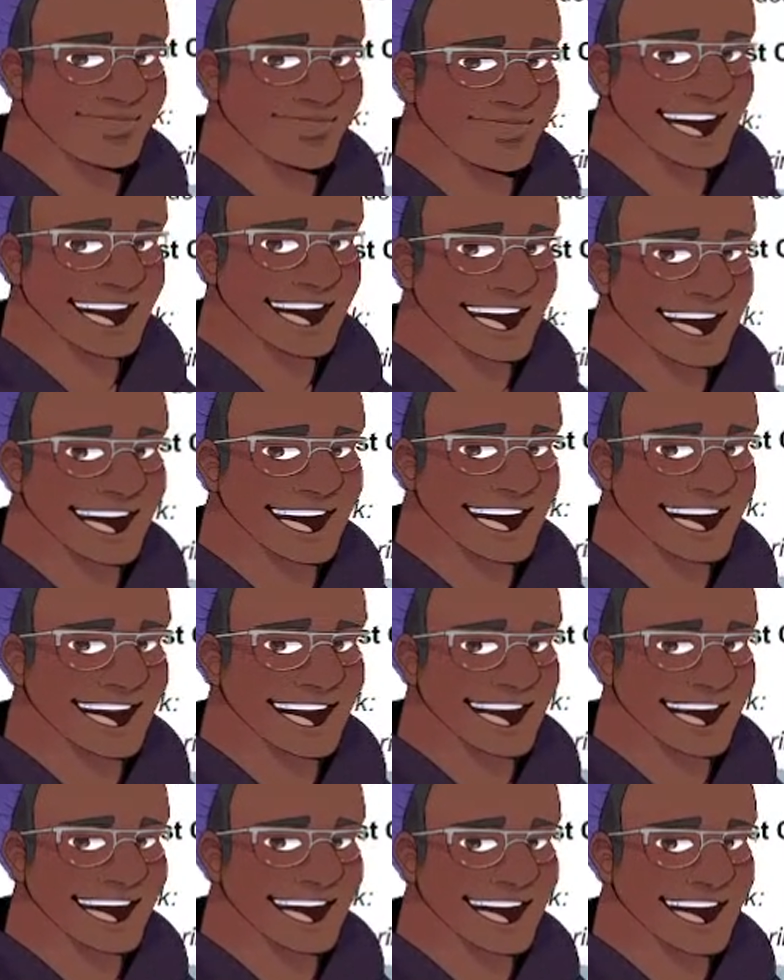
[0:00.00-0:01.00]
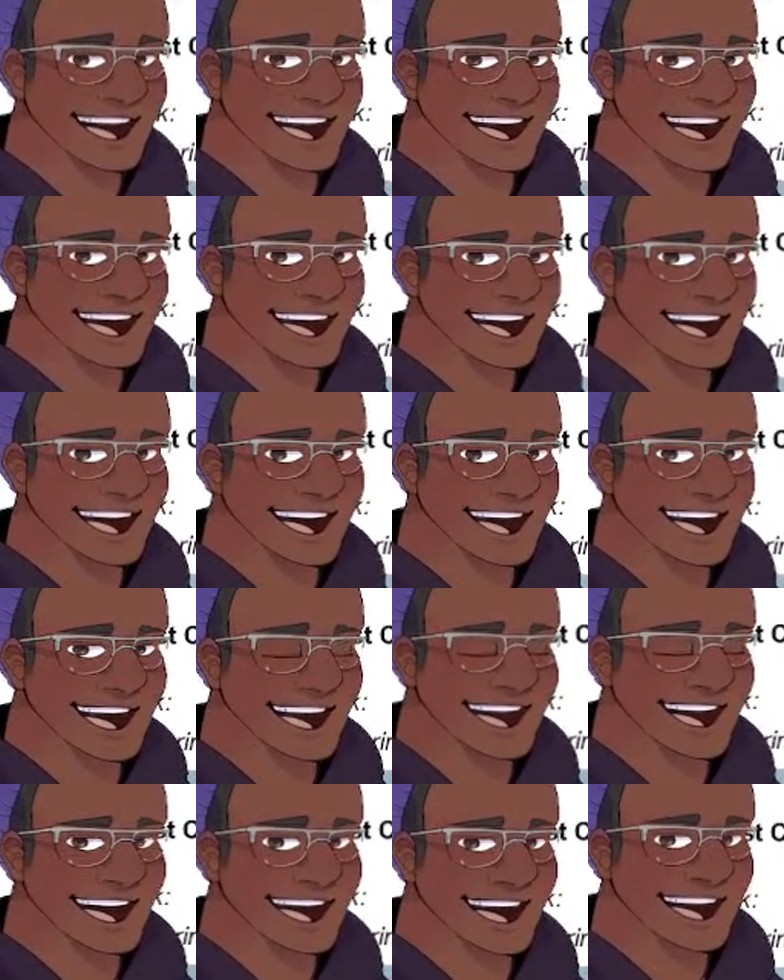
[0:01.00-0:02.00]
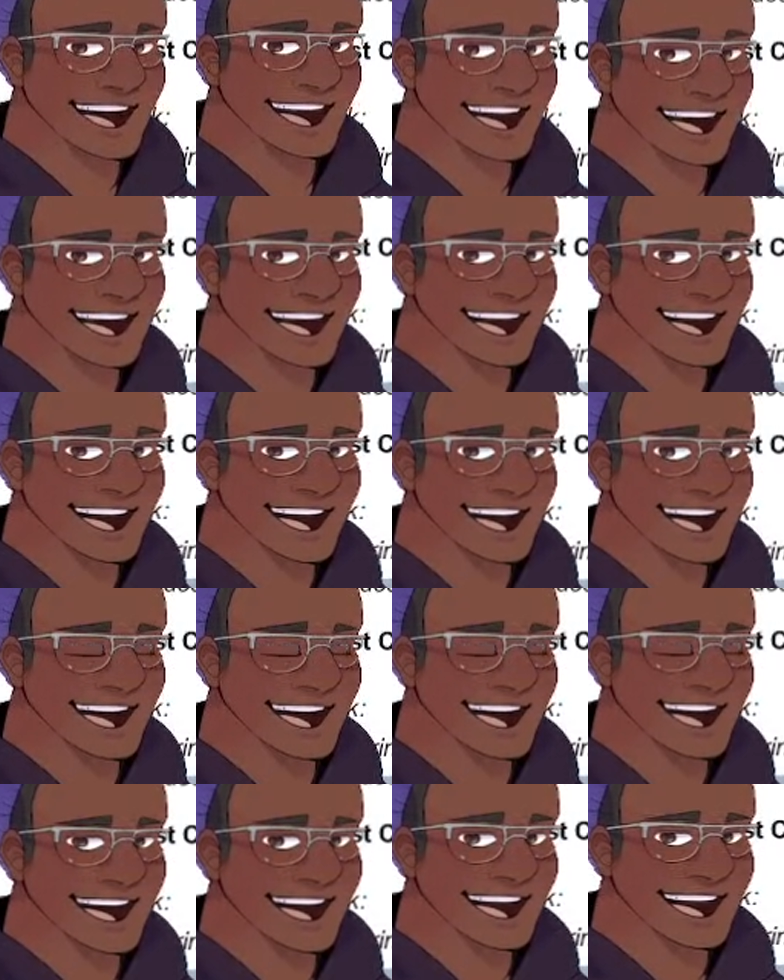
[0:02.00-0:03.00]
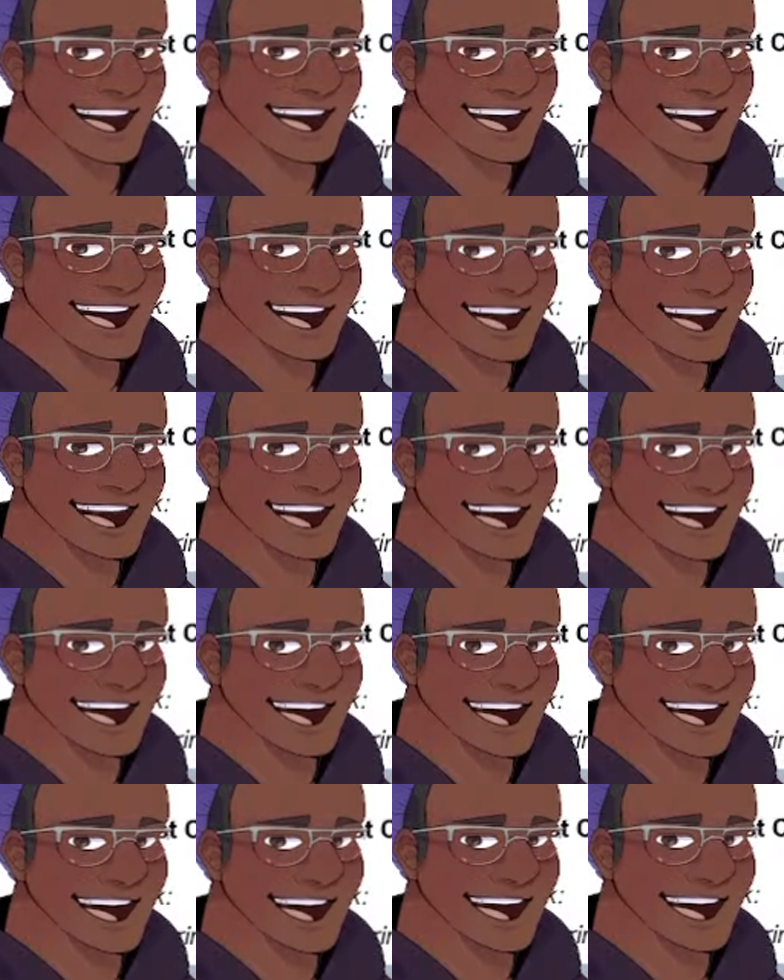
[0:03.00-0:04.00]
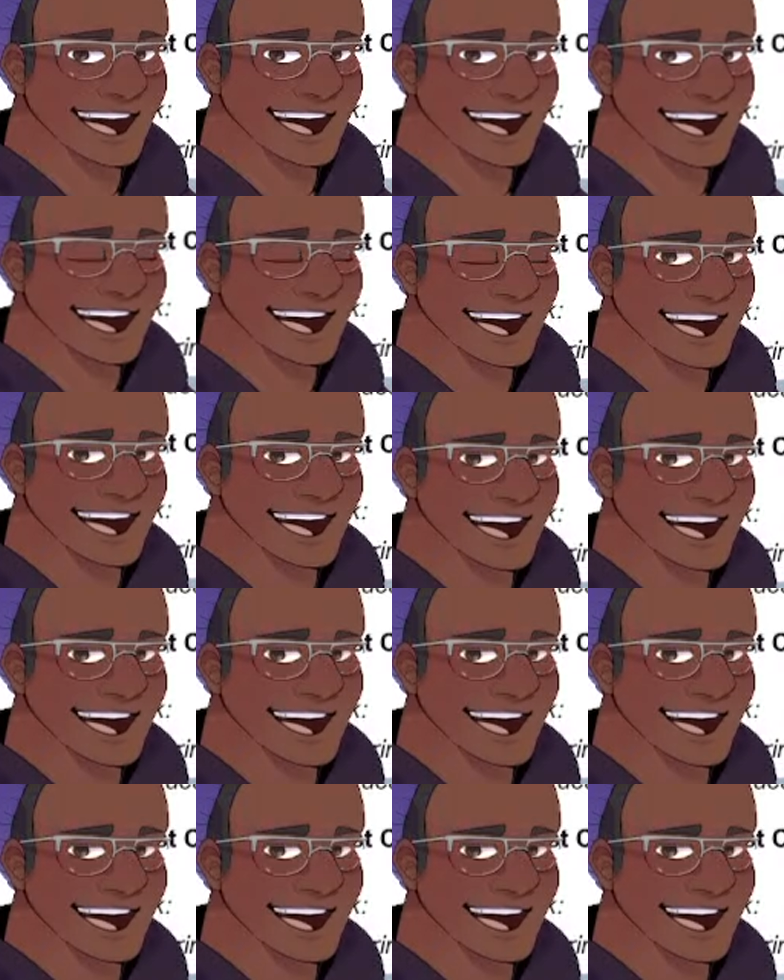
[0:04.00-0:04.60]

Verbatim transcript: They would have lost the design permissions, and they would have lost the design money, and they would have also like